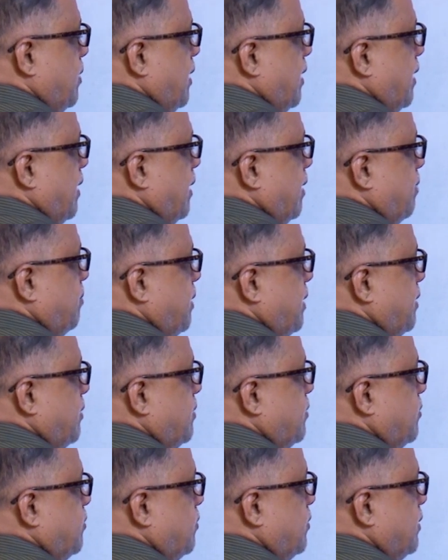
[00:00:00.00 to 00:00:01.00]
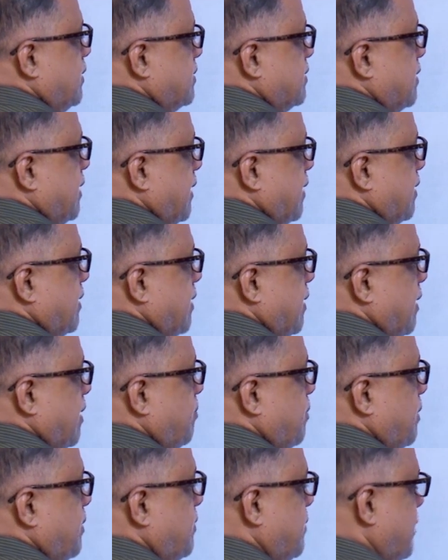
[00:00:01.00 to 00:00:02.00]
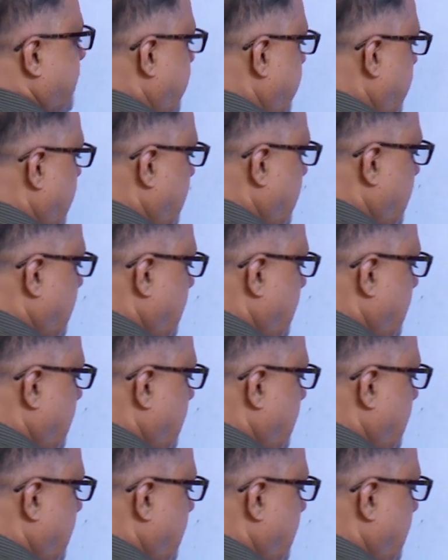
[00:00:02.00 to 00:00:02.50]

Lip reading: and W2 is greater than W3,